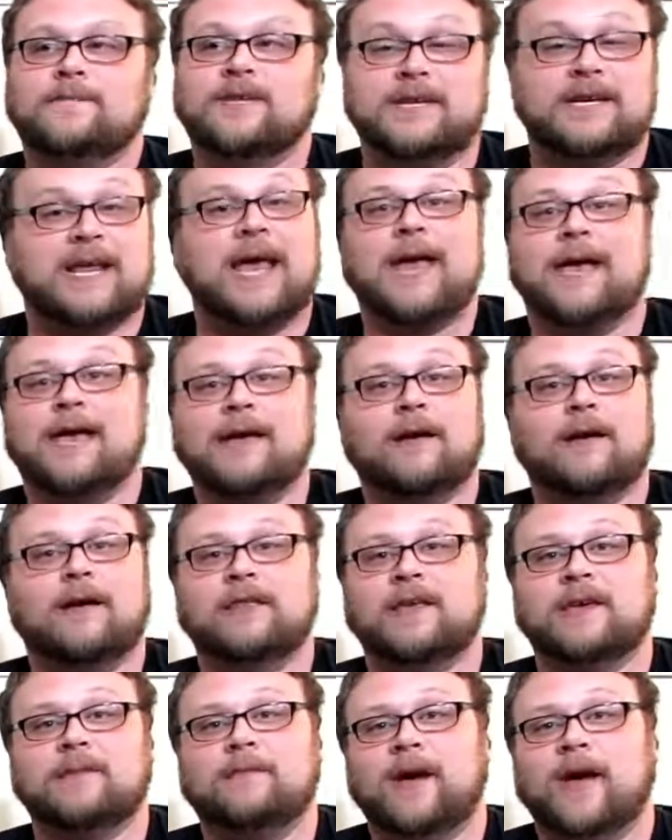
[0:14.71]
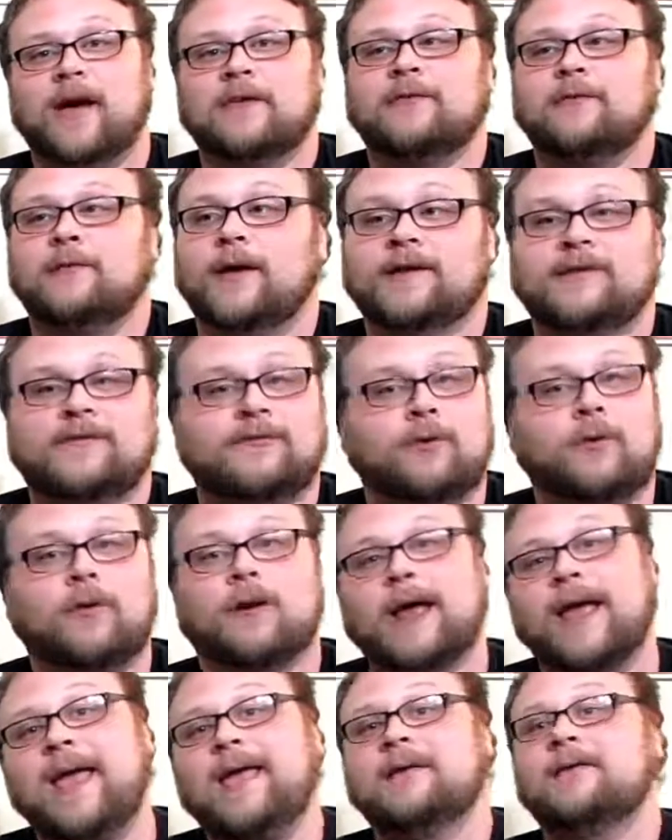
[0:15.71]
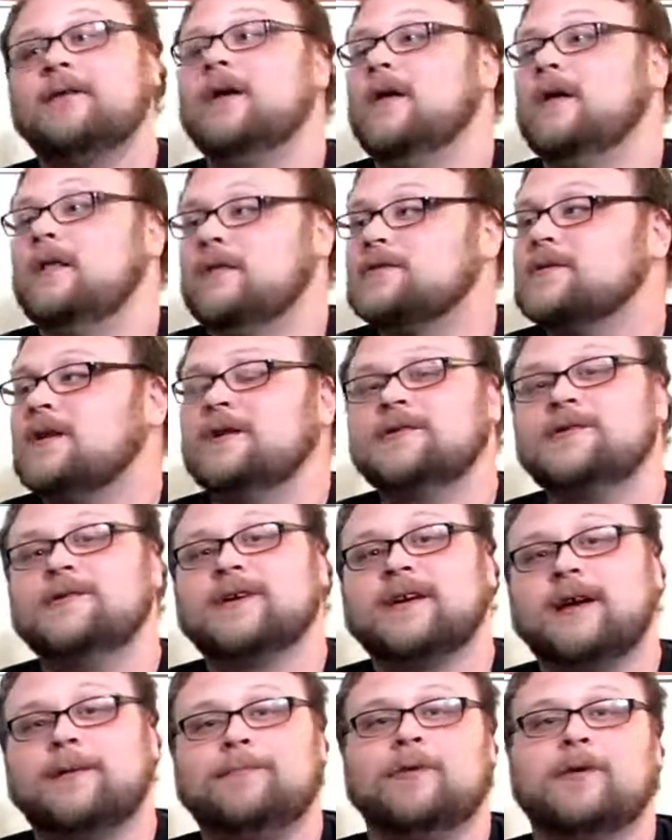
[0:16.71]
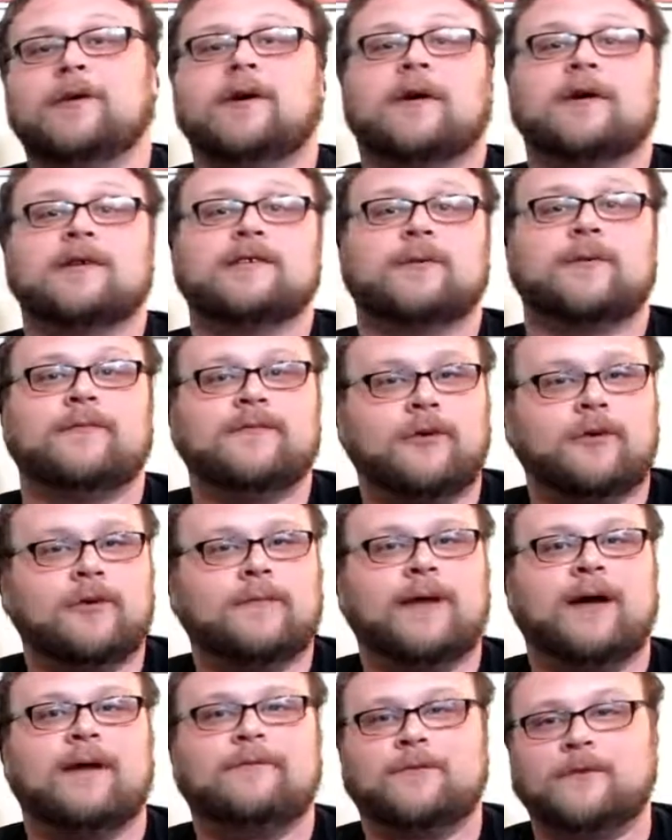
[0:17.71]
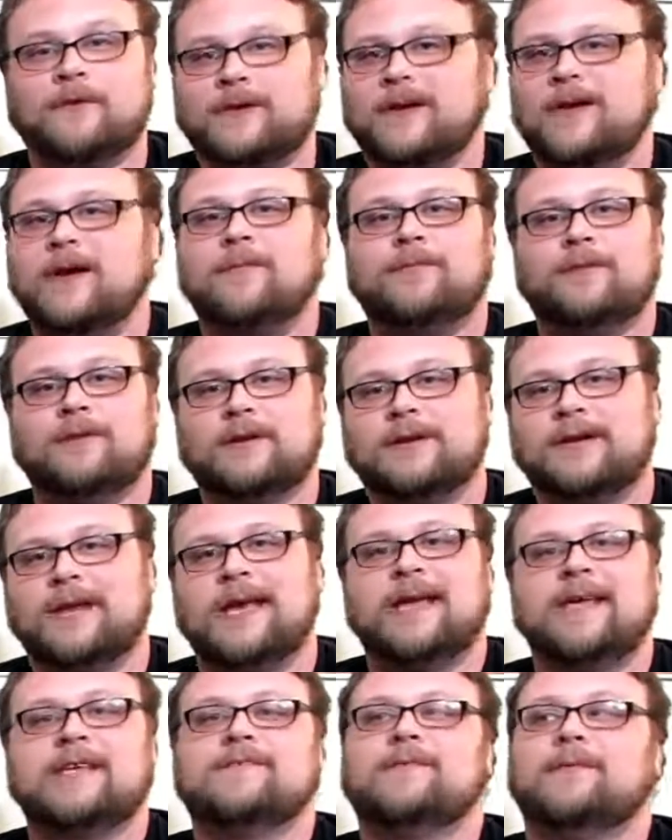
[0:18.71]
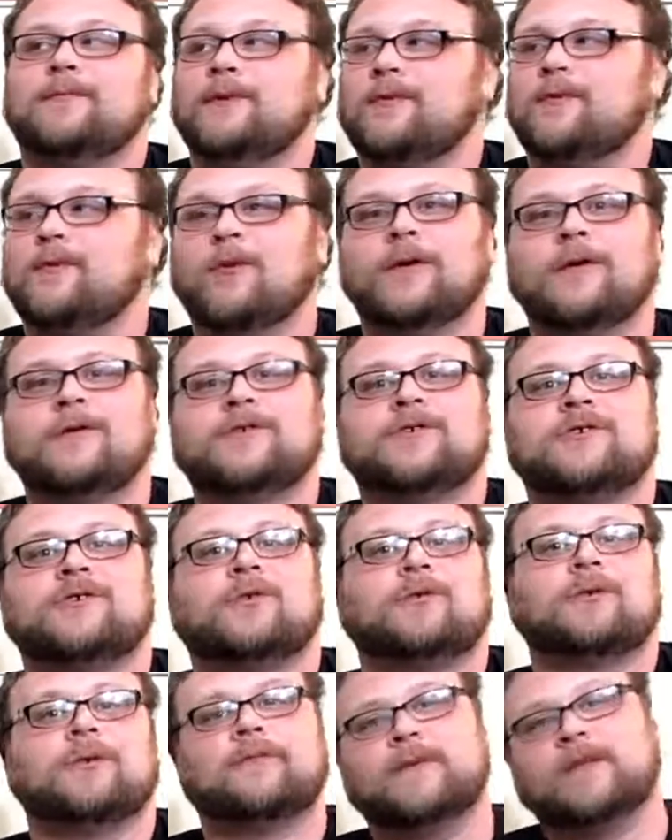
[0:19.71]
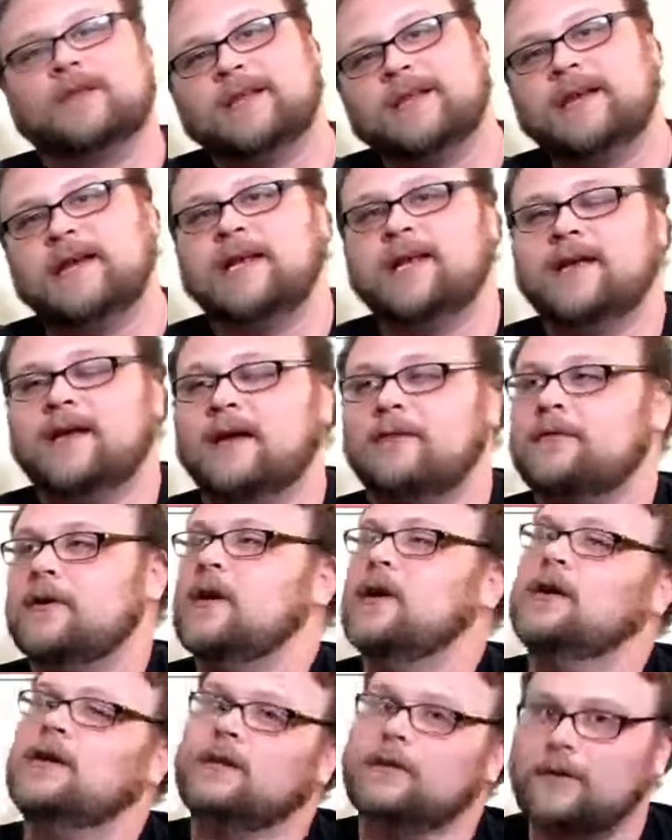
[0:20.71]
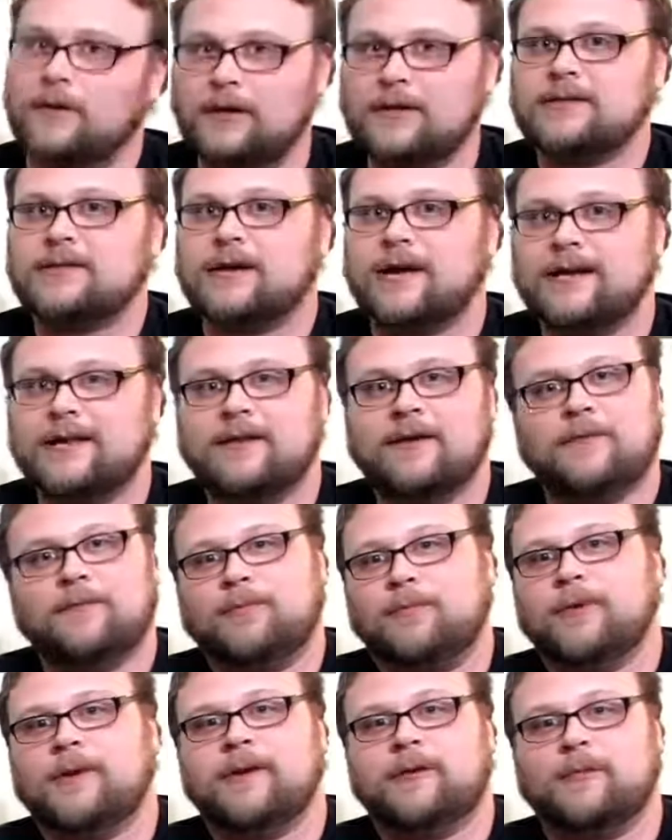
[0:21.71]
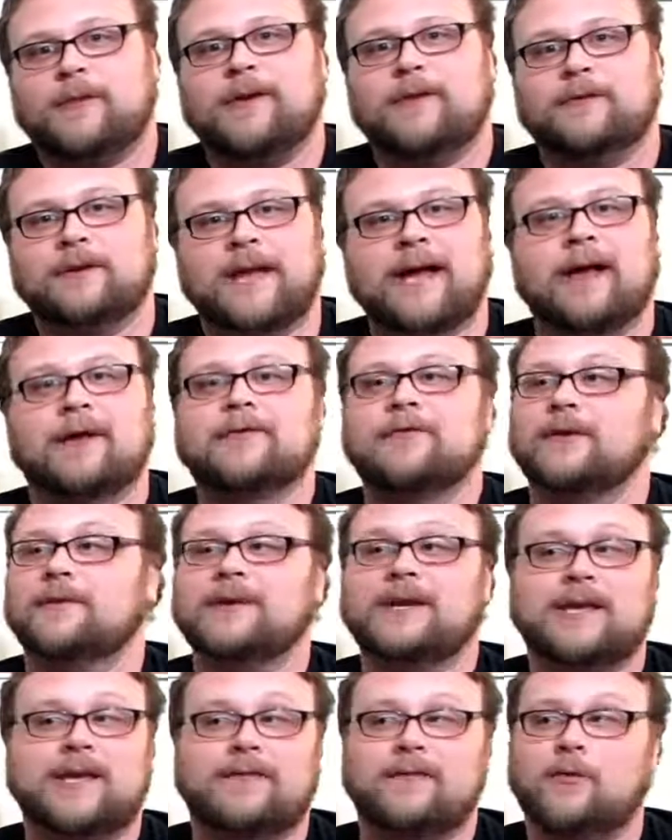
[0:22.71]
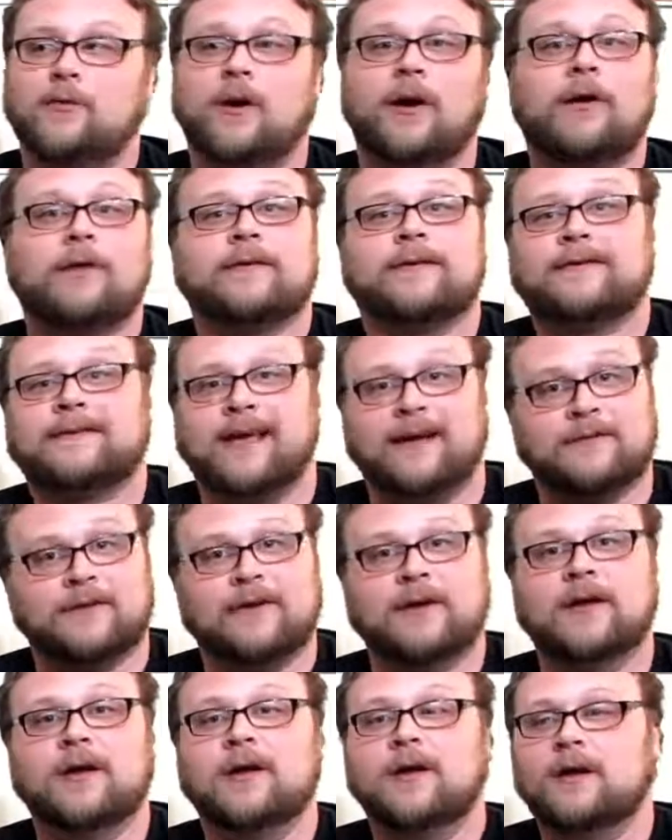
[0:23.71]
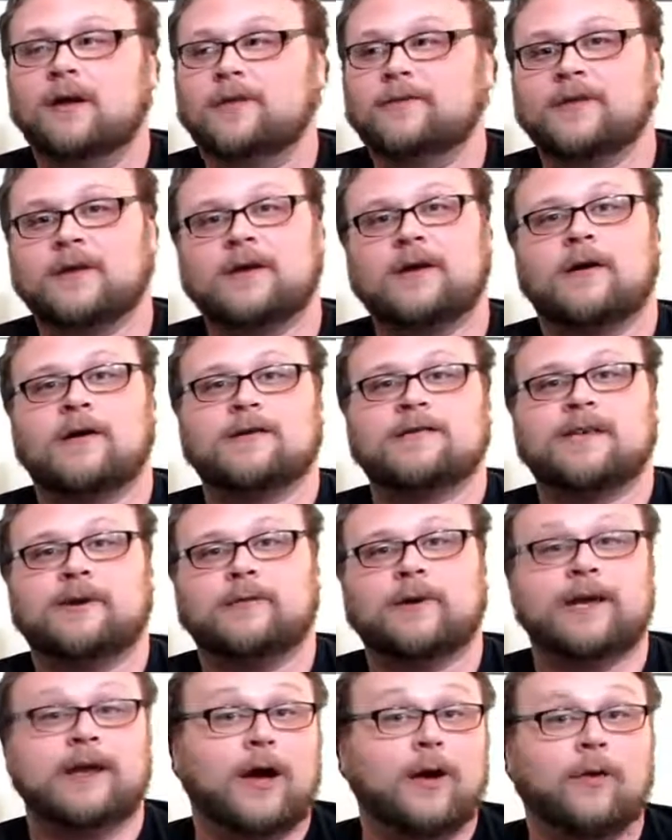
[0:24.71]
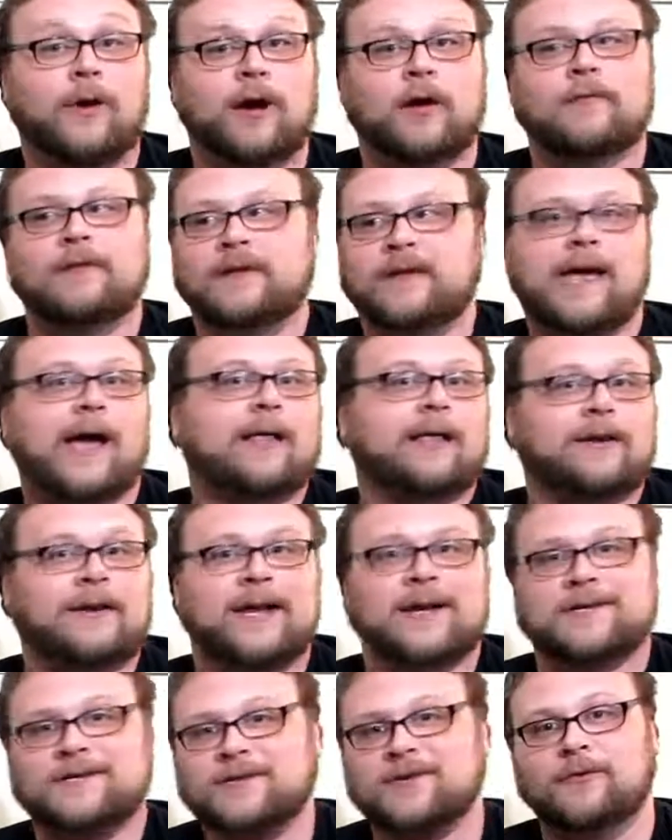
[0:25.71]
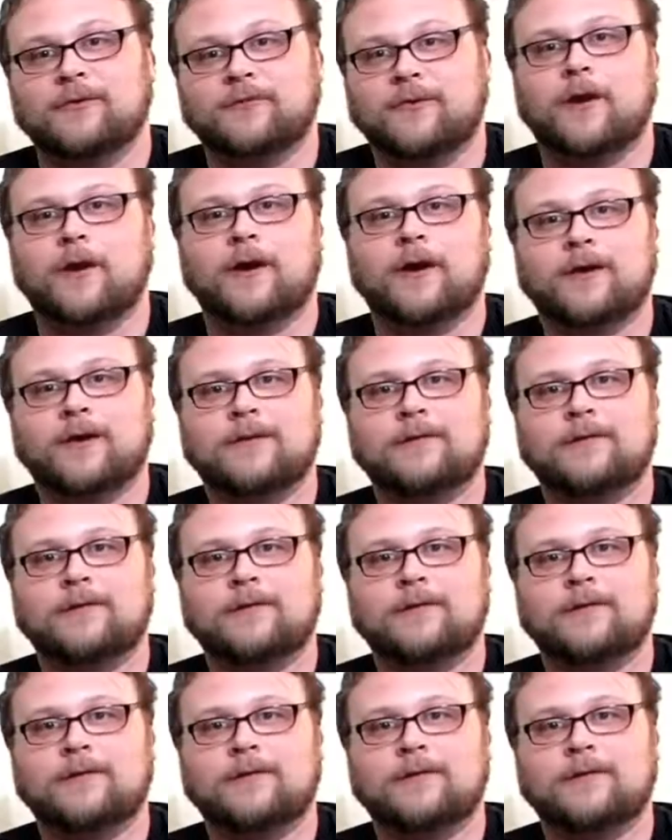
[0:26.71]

today on the PAX West floor, and there's also a couple of cards that we've known about for a couple of days, but we weren't sure the validity of. Looks like they're pretty real now, so I'm going to give you all 7 of the cards that we know of in Kaladesh so far.